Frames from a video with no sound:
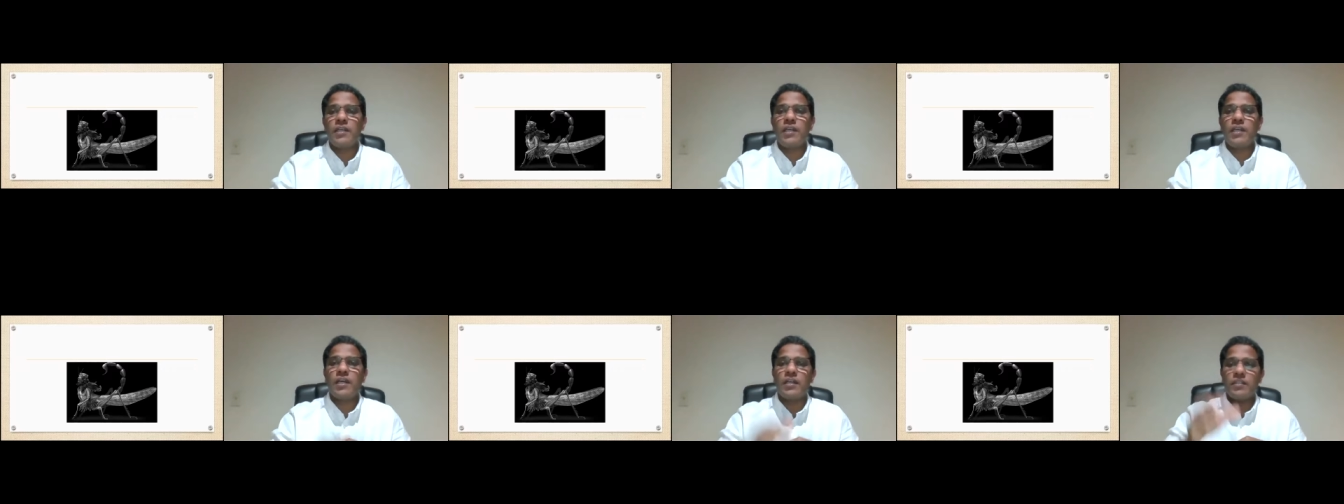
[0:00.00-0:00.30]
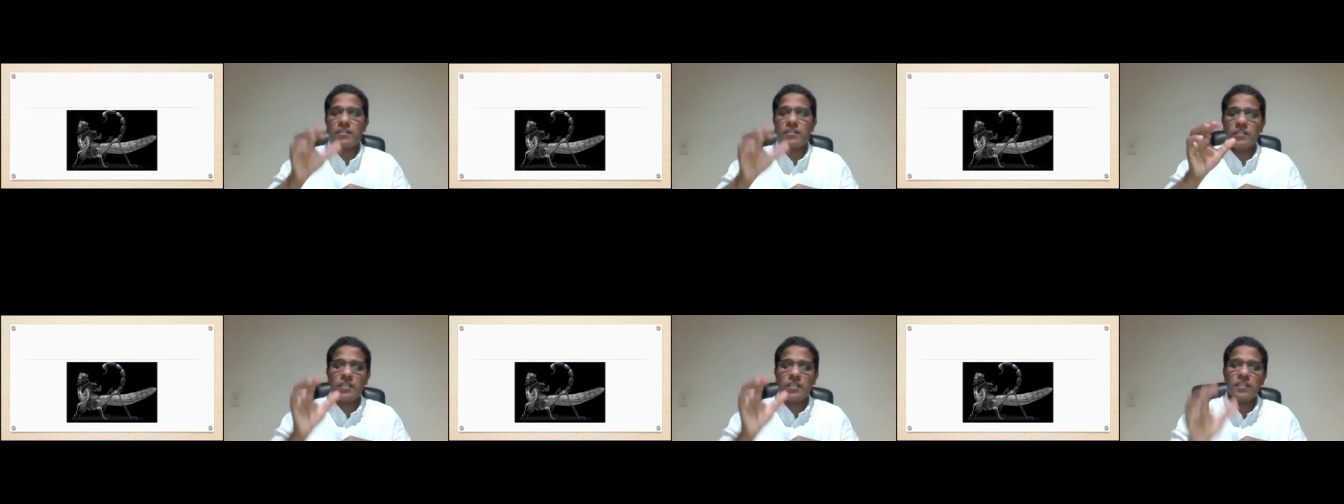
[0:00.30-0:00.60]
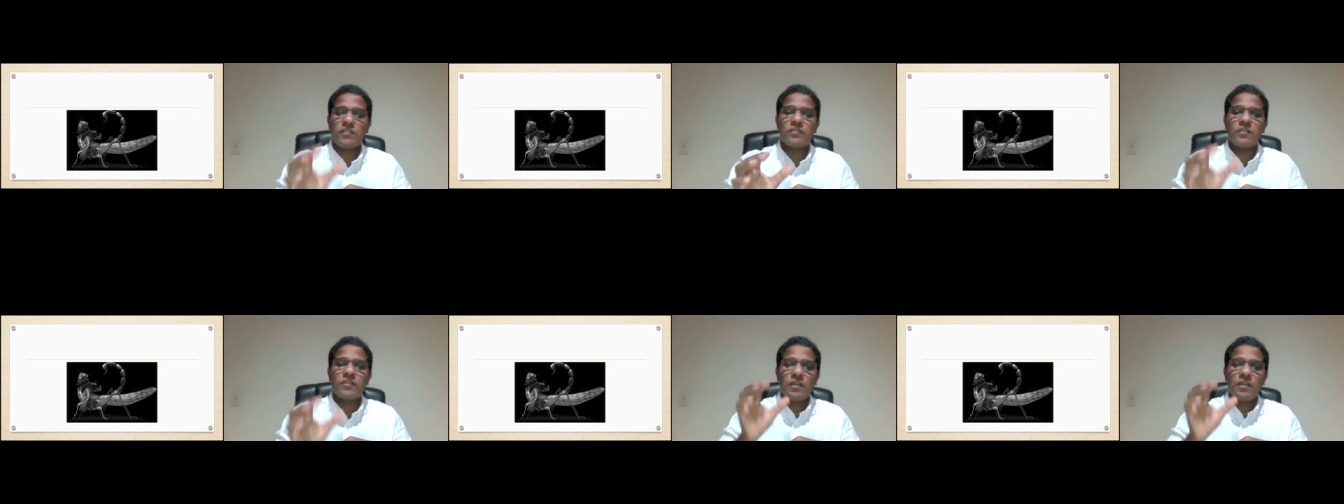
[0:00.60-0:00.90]
and
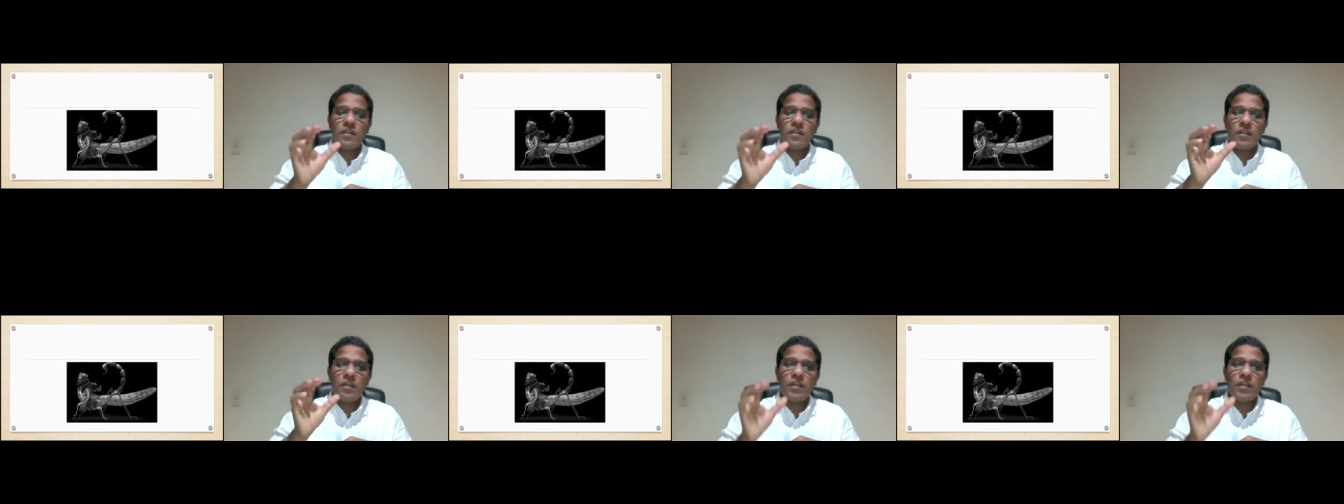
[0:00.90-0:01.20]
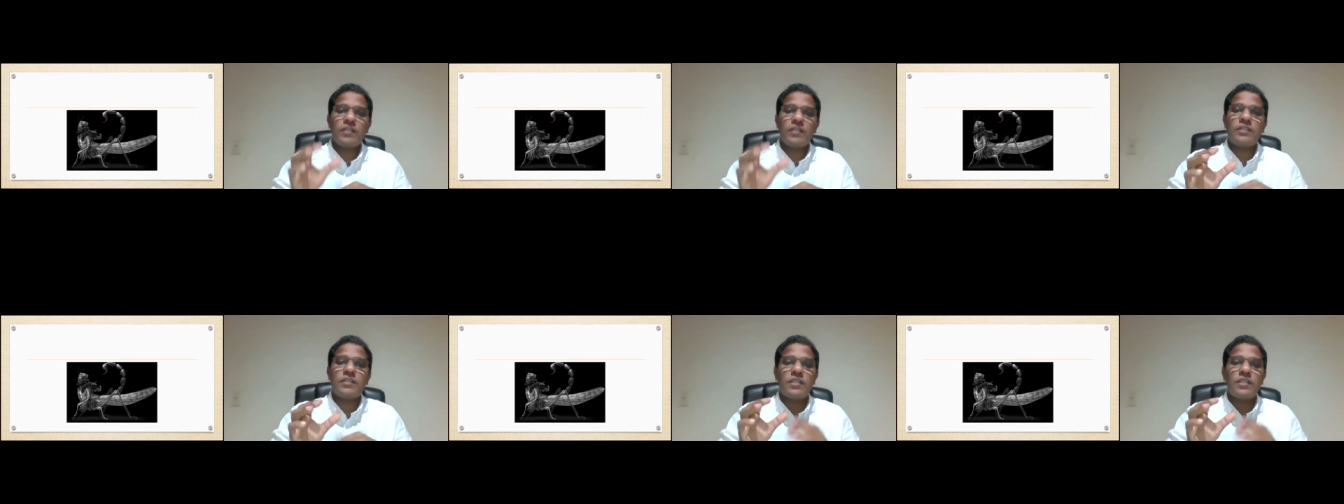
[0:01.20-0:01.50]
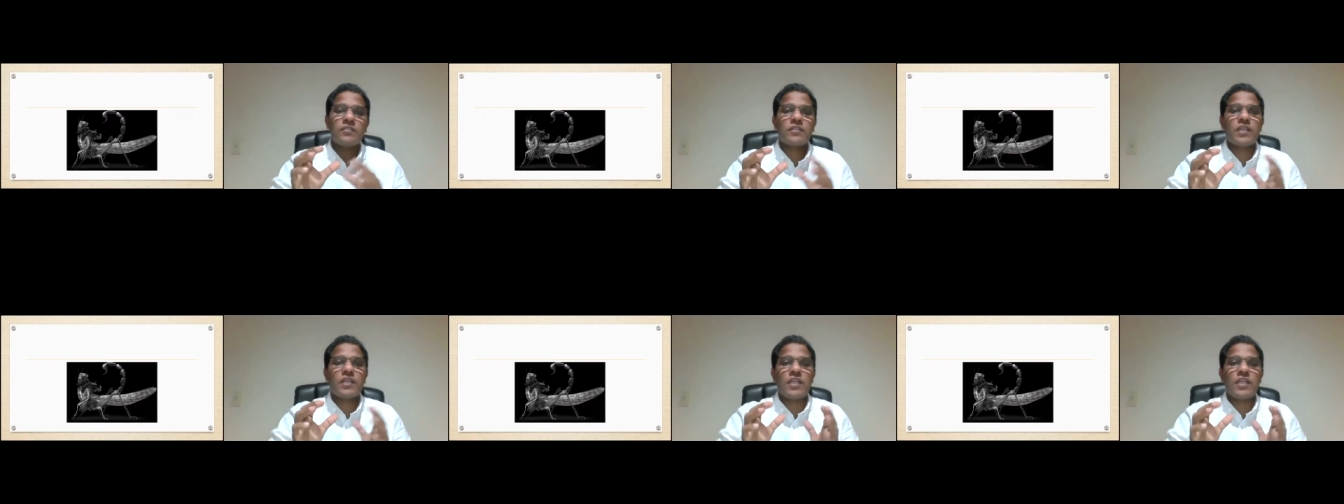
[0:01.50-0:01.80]
these these
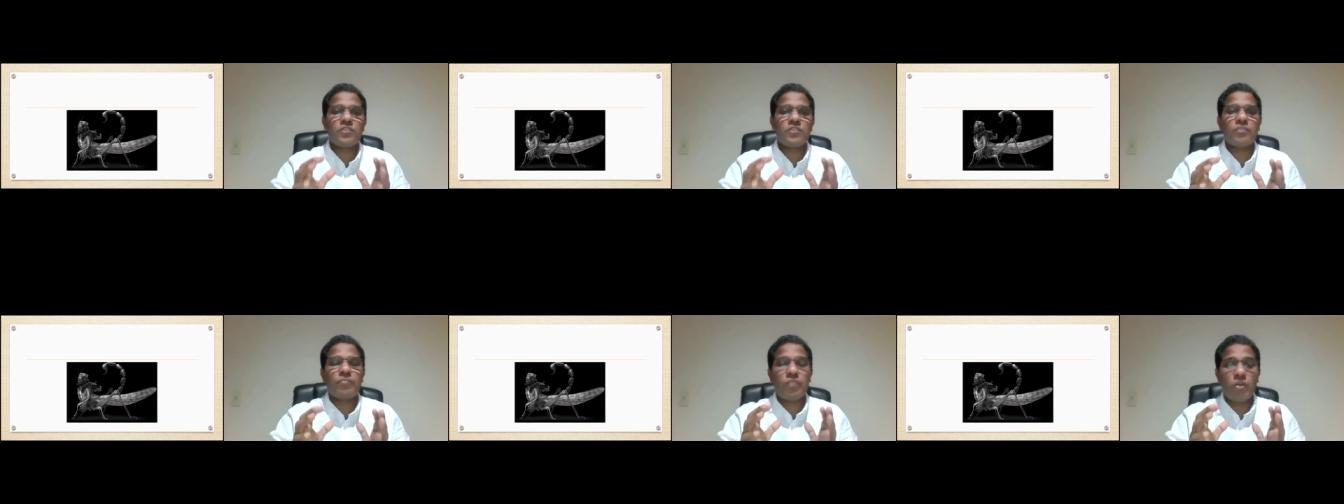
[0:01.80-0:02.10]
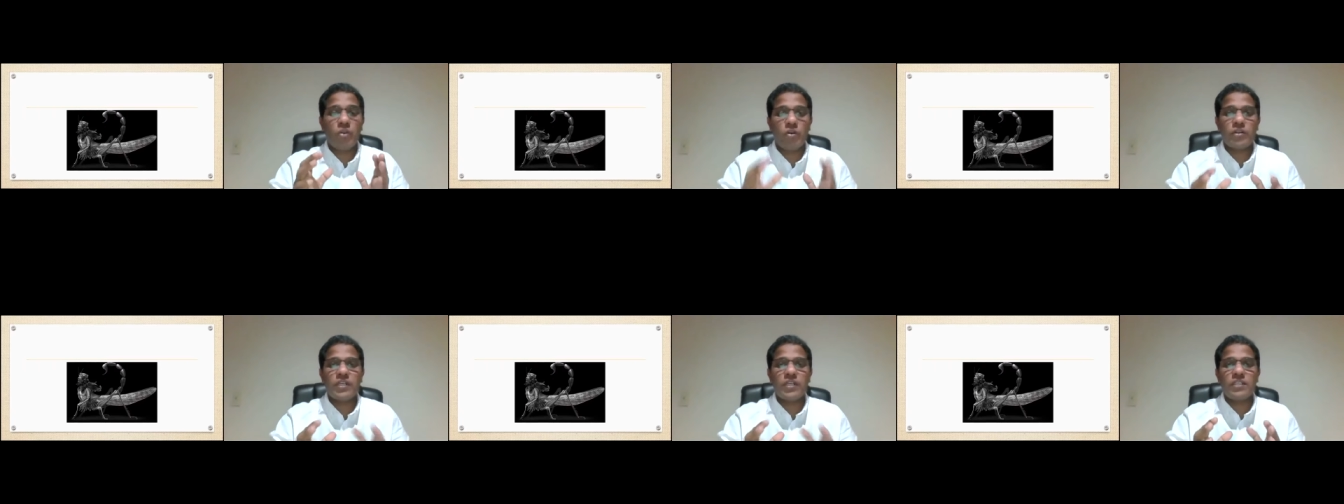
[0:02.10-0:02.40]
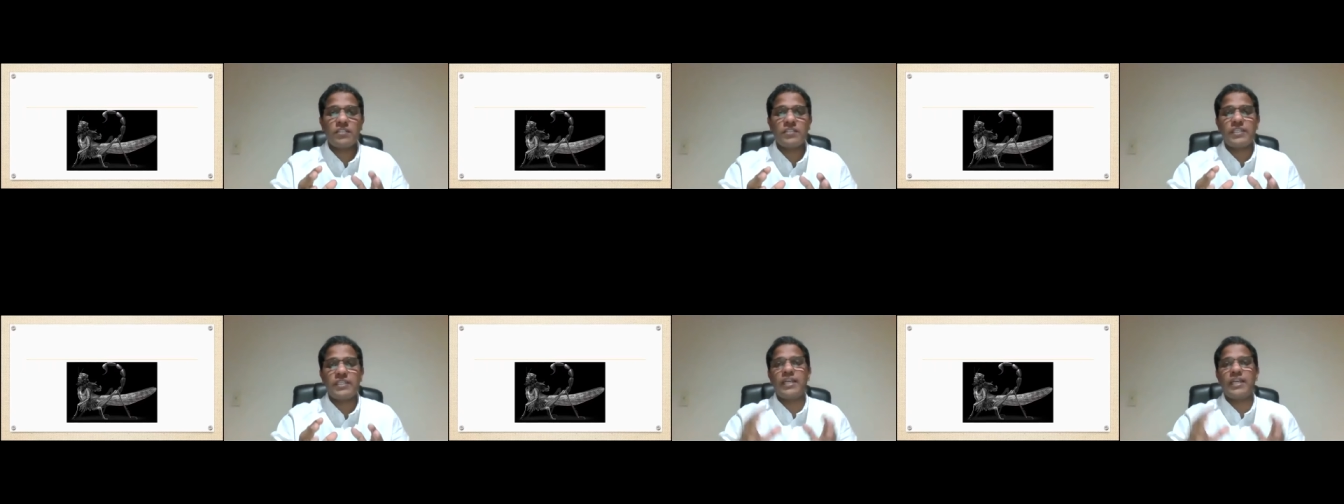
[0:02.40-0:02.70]
kinds of locusts
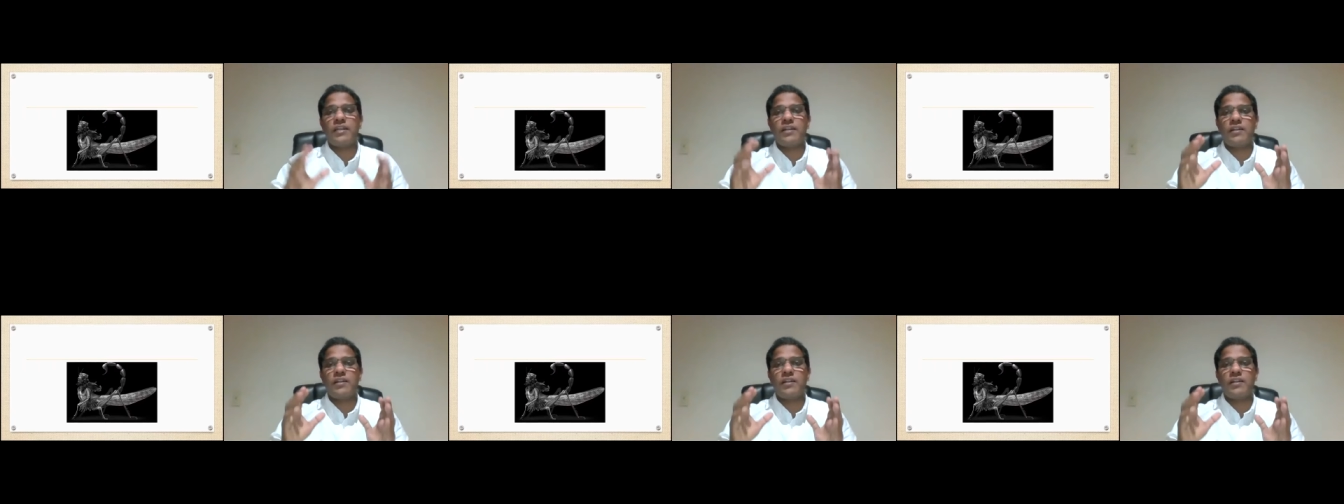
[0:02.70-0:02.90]
and uh,